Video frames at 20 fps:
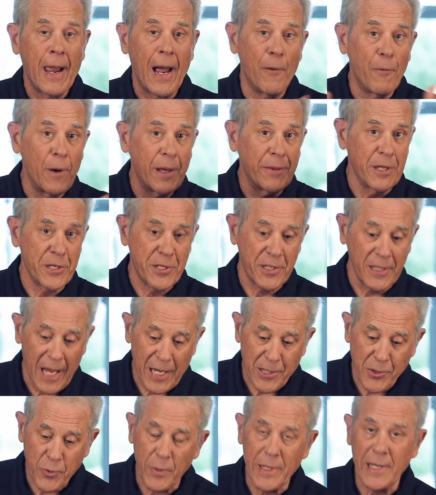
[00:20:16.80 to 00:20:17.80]
I read this
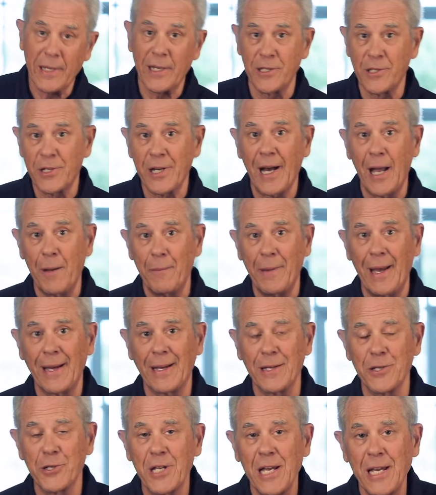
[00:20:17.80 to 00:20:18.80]
last week in Time
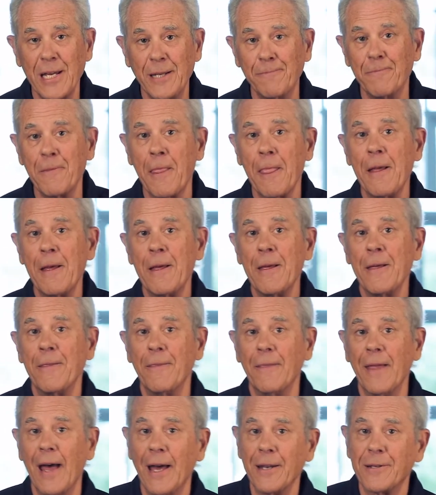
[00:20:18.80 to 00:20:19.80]
magazine
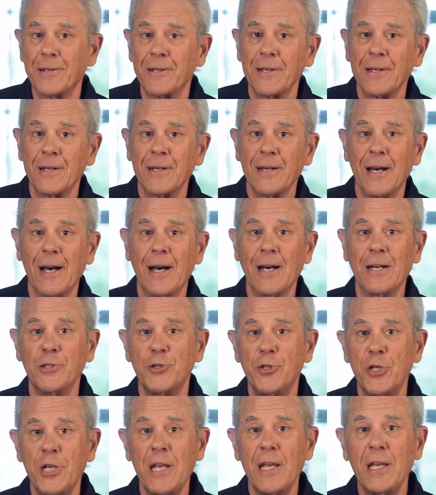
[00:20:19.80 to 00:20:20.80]
that
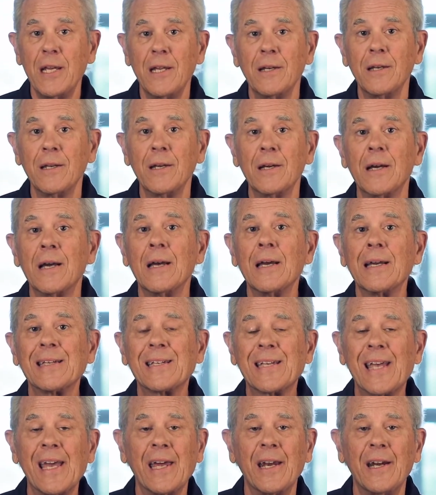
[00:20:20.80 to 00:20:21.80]
Jean
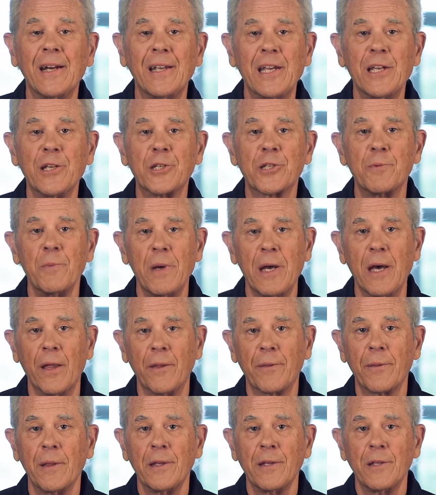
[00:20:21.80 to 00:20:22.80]
Kennedy
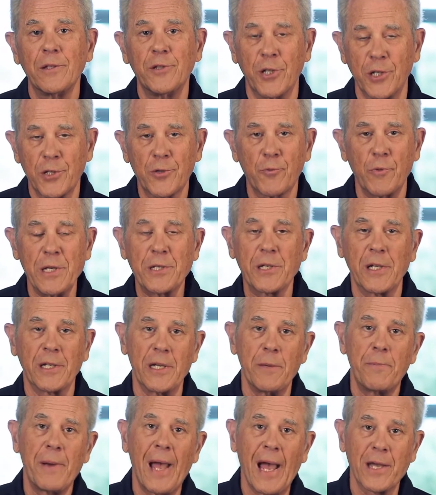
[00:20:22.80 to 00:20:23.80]
Smith just
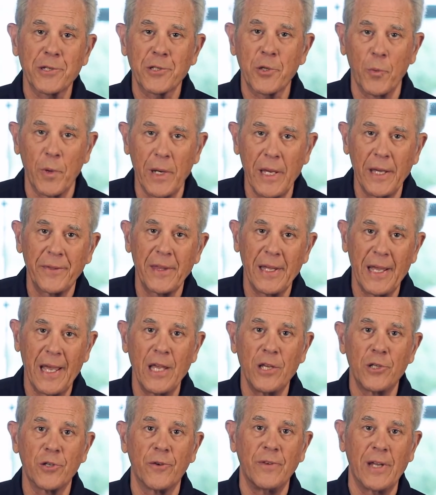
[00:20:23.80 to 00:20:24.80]
recently passed away at the
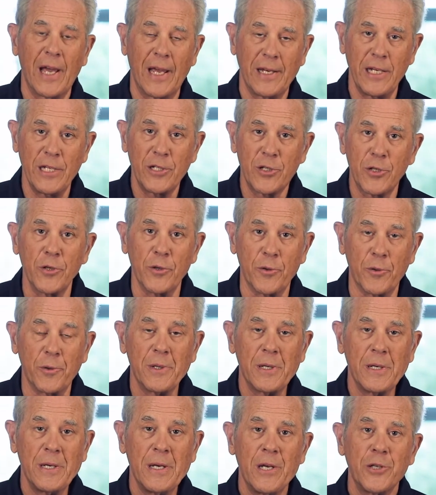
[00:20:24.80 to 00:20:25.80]
age of 92.
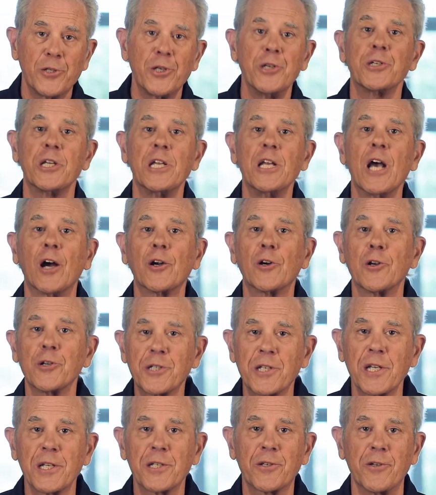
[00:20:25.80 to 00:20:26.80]
She's a younger
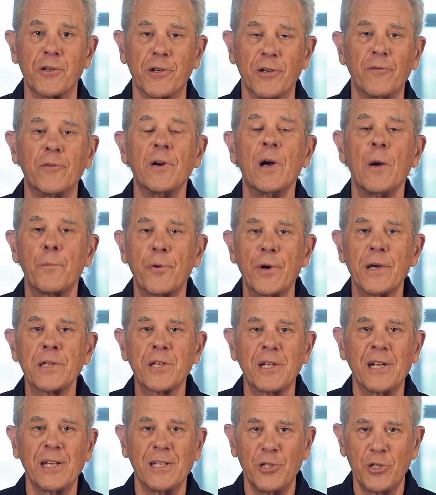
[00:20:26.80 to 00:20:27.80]
sister of
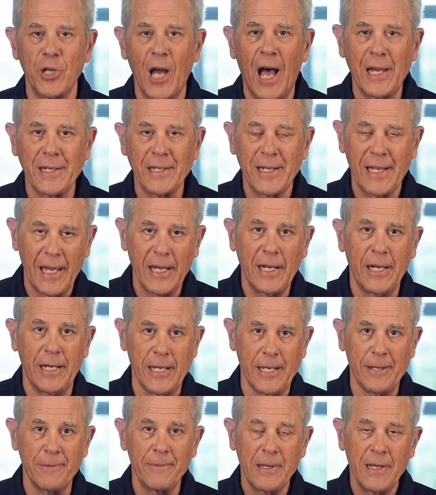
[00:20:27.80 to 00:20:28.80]
President John
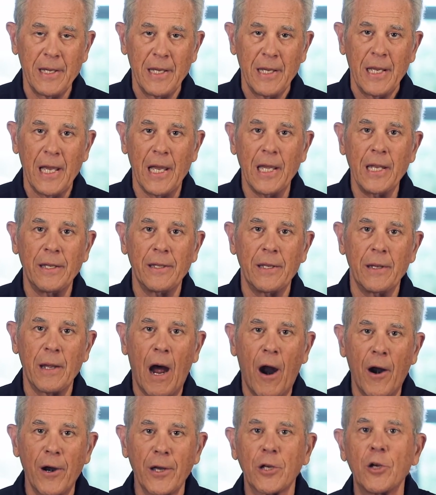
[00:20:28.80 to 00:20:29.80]
Kennedy. And
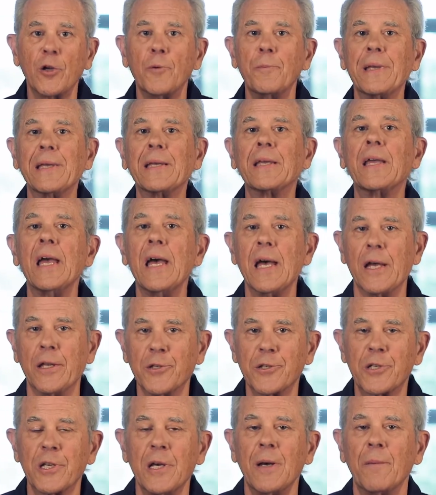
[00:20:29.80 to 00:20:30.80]
the article
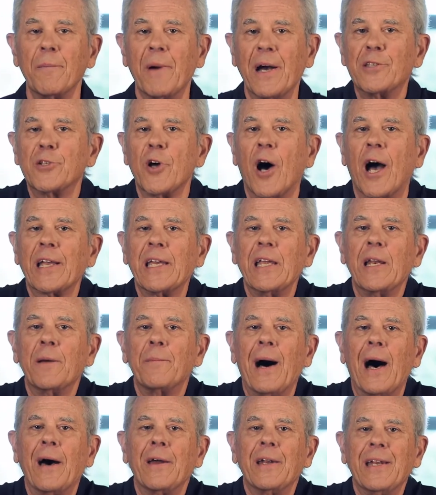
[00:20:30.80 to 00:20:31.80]
begins by talking
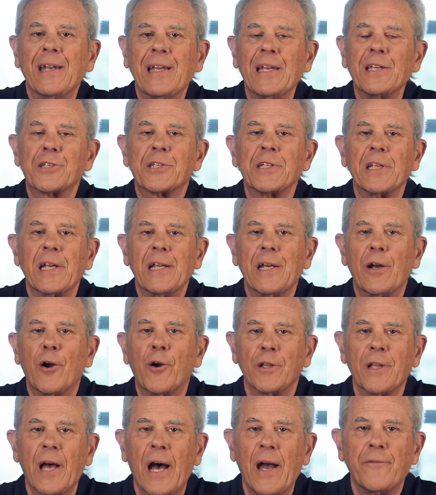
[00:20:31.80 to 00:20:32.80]
about an incident in
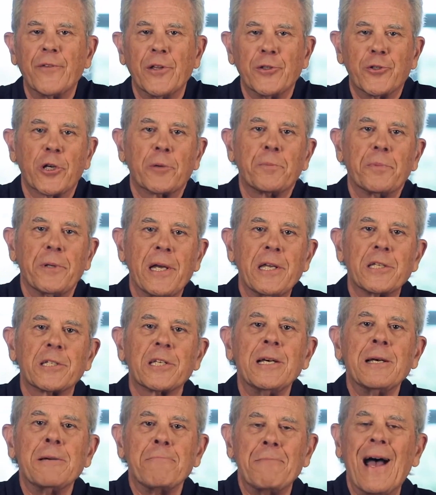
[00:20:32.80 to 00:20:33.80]
her life that took
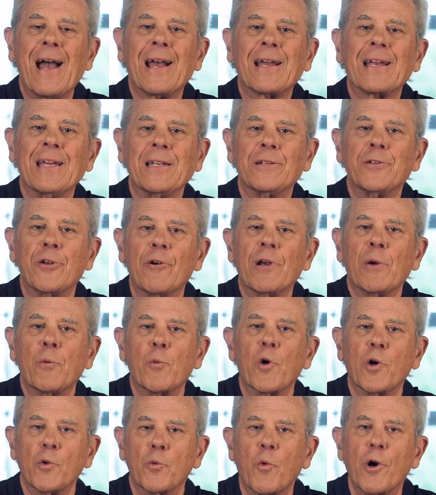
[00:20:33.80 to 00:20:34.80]
place back
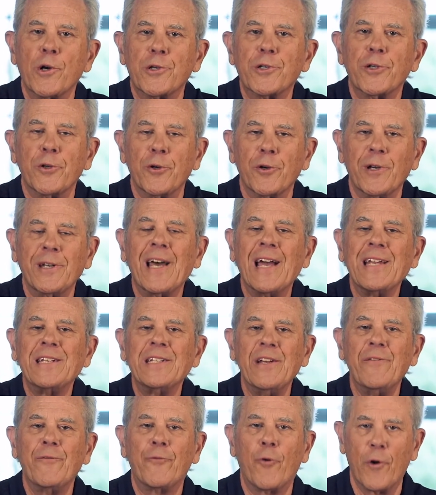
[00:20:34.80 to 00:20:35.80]
during World War II
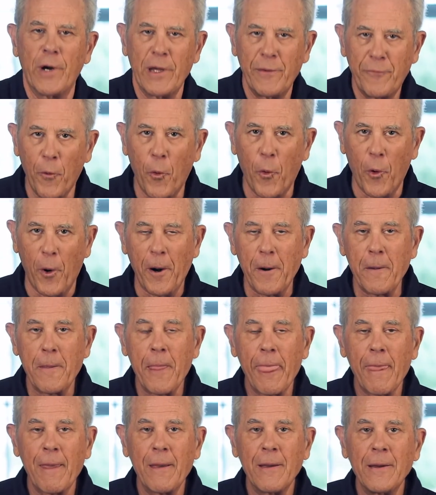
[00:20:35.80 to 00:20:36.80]
in 1944.
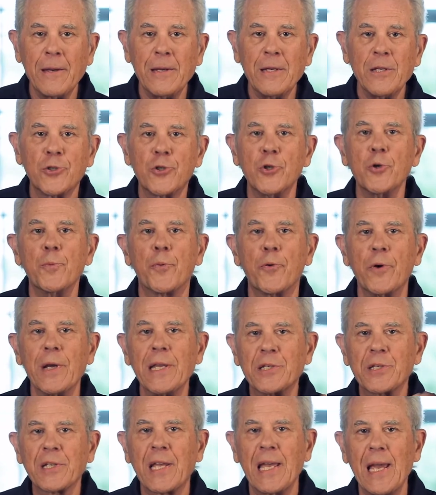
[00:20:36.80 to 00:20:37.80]
Two
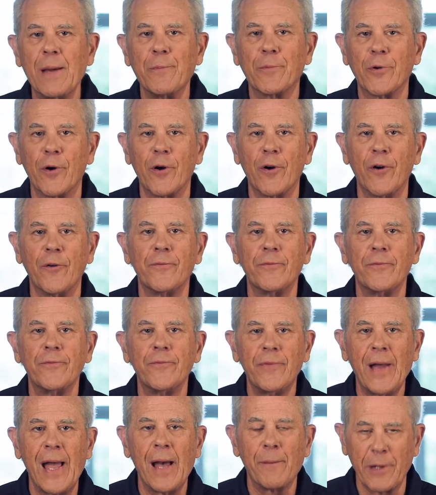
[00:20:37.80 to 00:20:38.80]
priests came to her
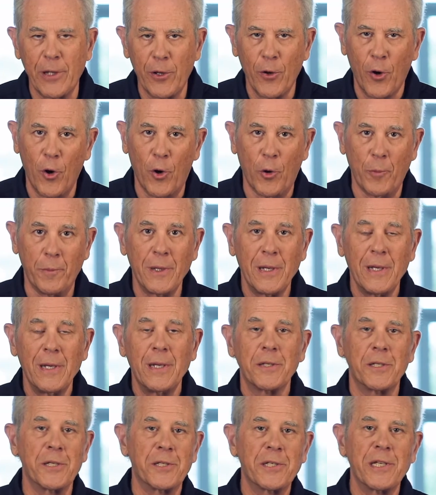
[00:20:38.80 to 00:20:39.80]
family home
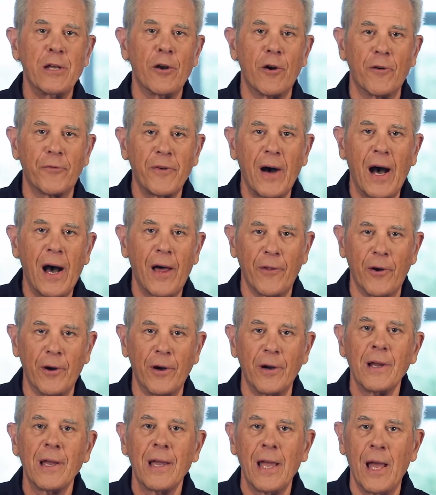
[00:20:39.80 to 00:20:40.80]
to see her
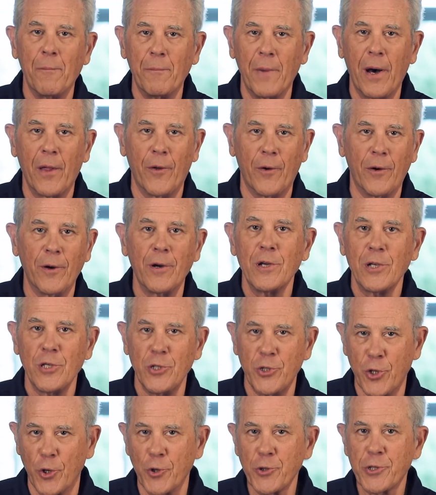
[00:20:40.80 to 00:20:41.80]
father and mother,
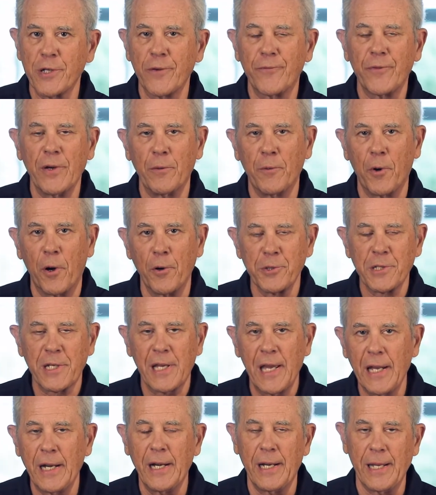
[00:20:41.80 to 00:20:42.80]
Joseph and Rose
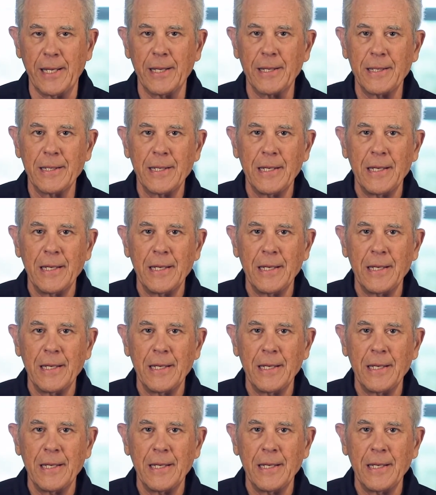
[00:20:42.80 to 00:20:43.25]
Kennedy.